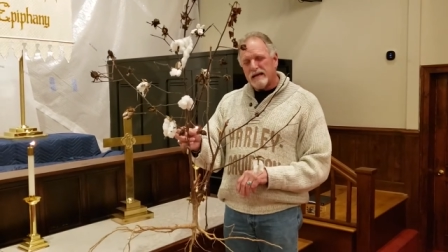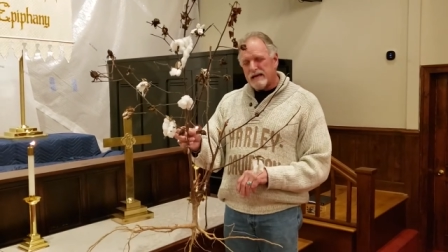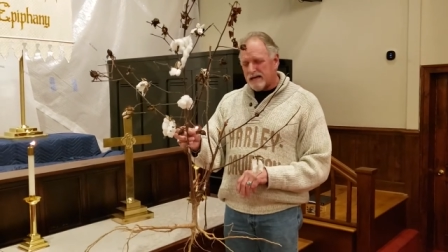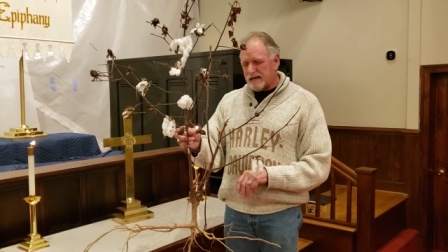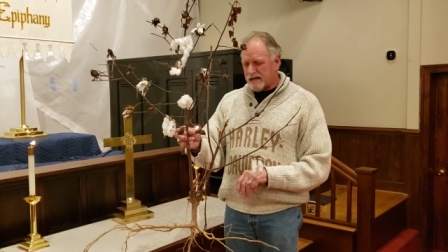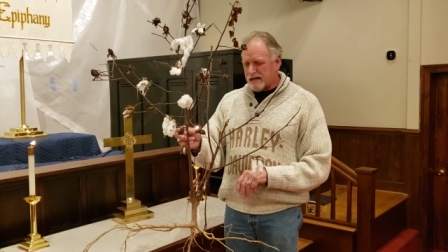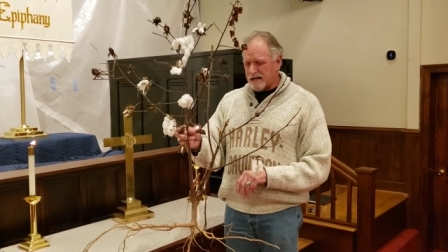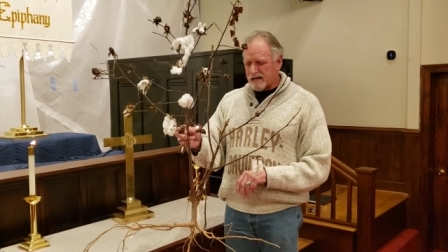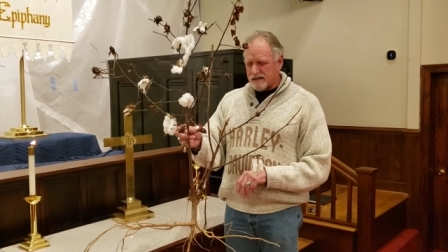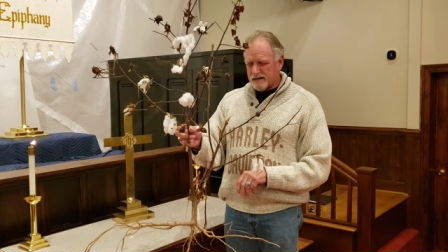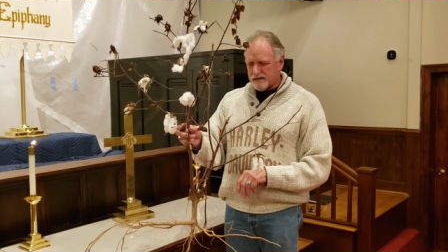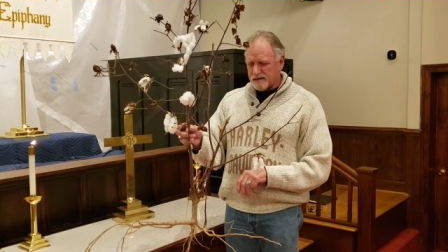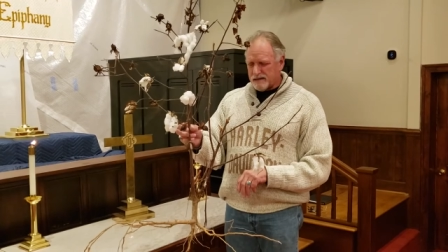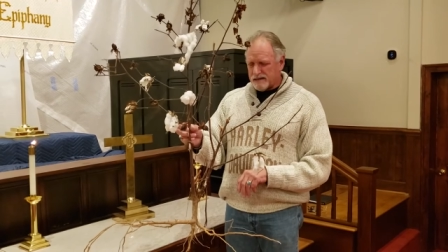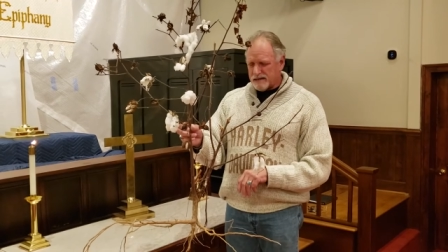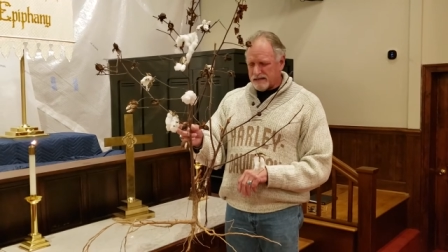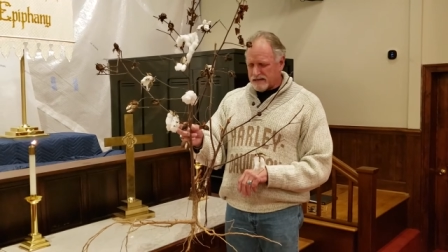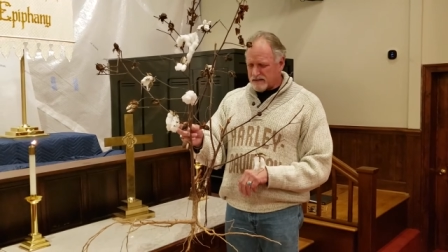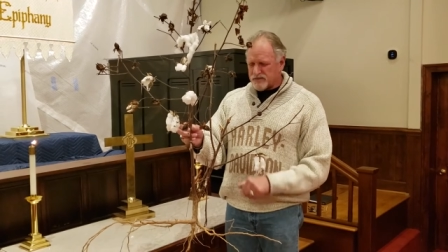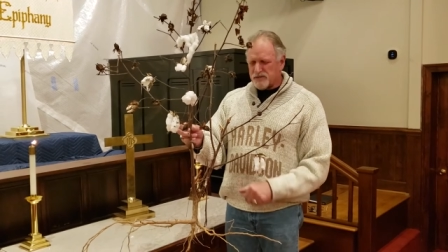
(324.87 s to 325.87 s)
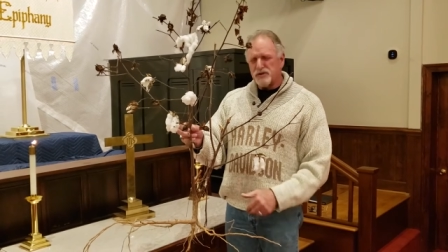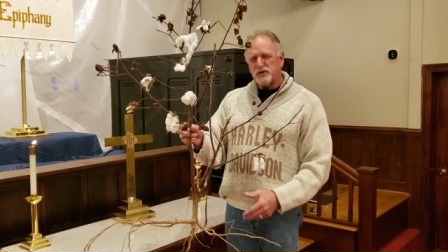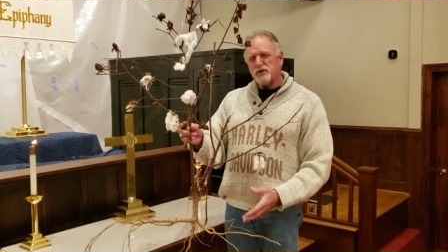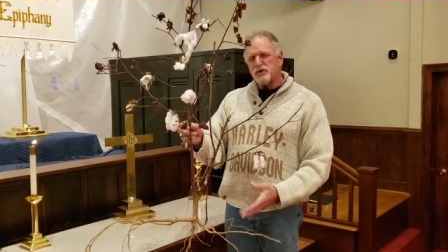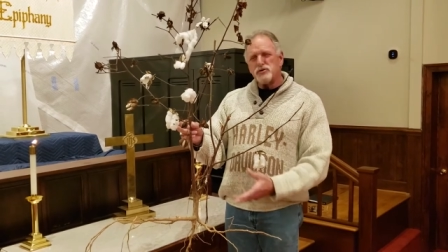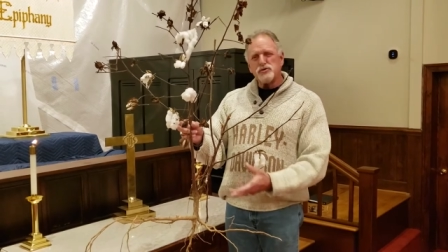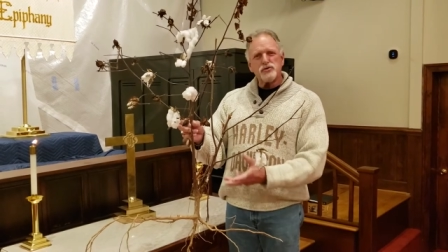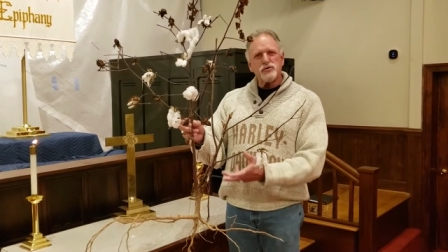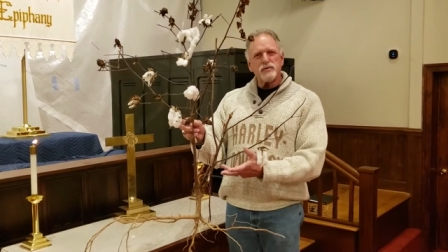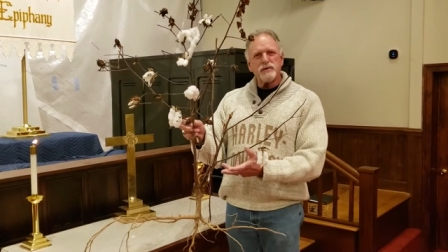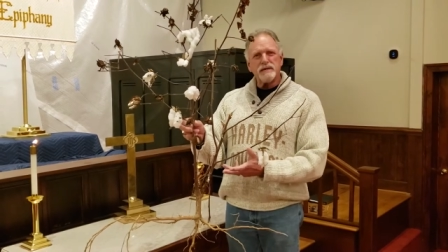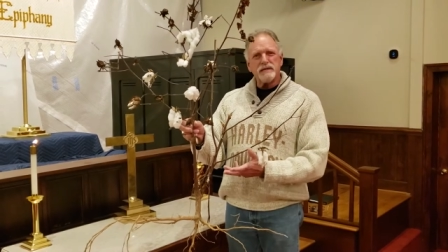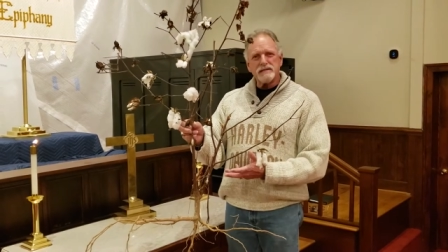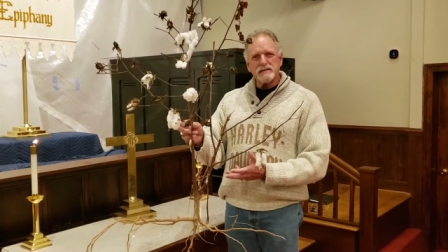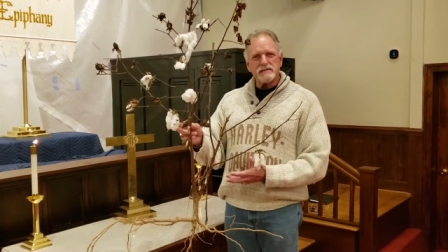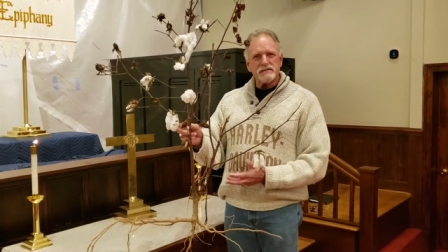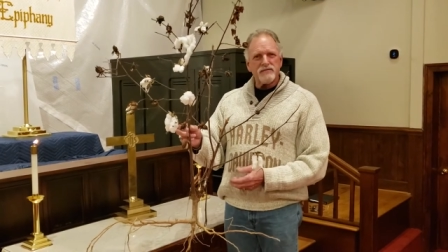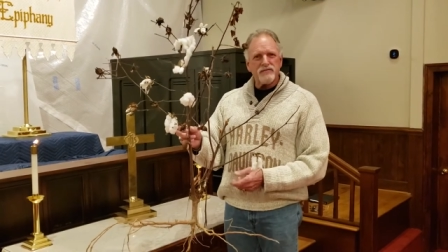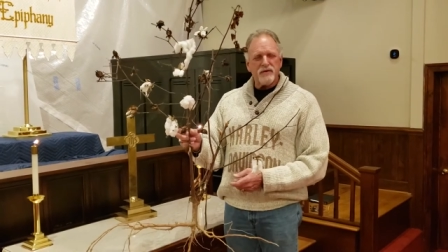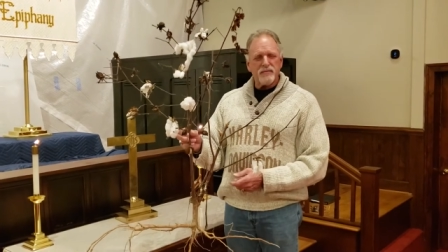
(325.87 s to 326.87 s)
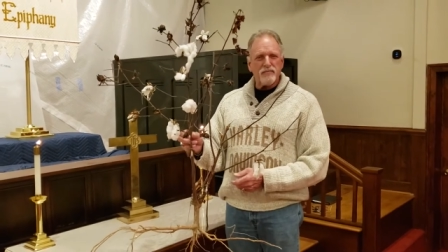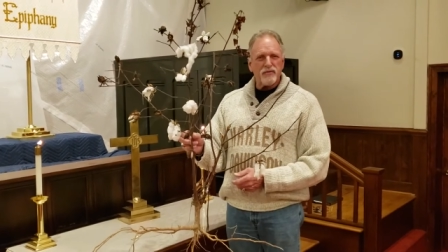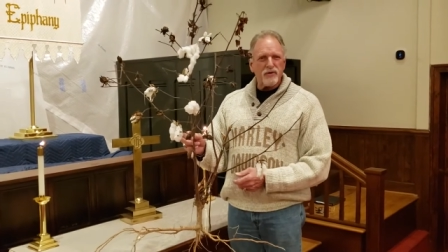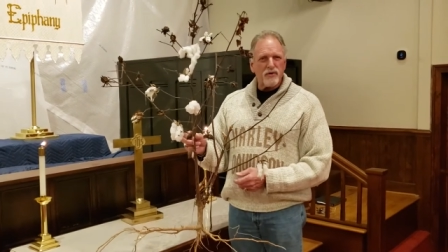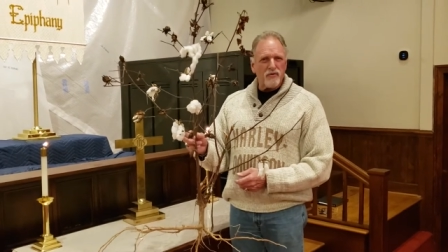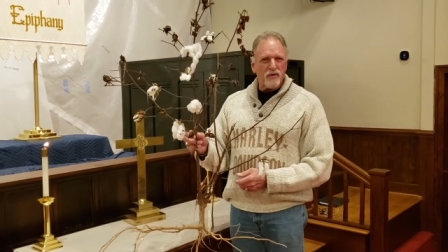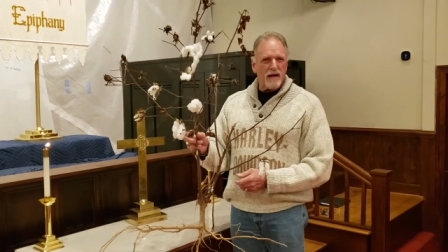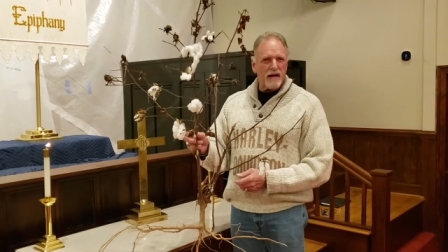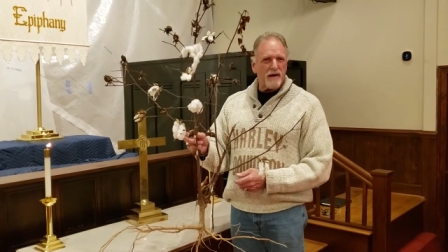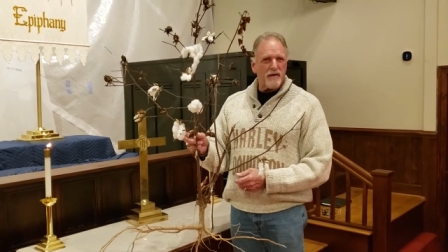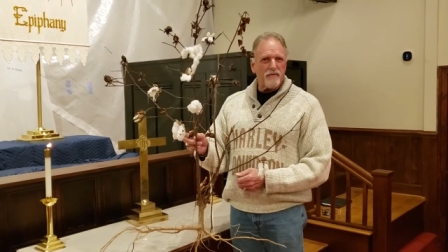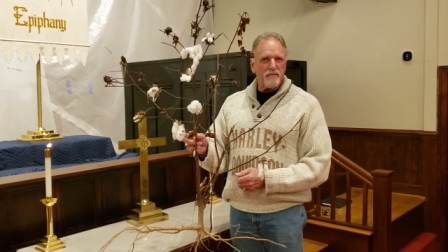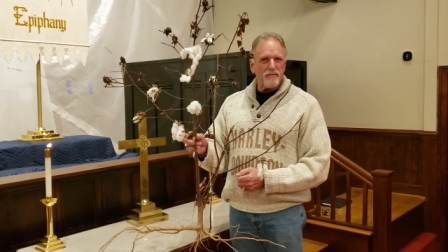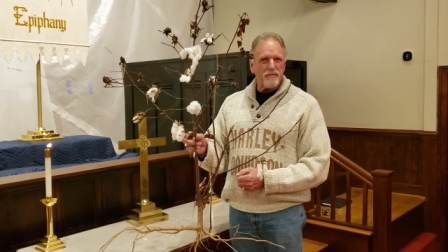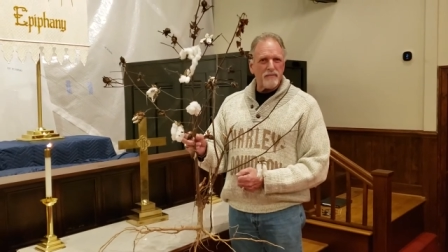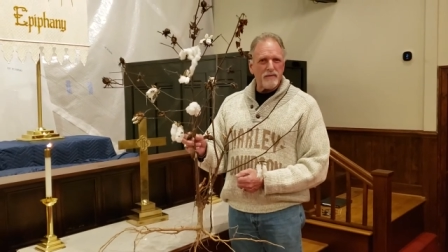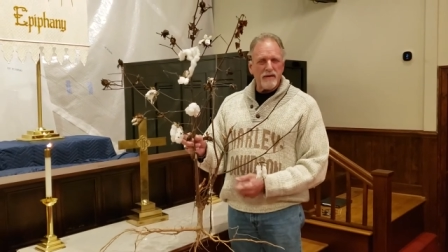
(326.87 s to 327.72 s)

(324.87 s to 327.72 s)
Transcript: and get the nutrients from the ground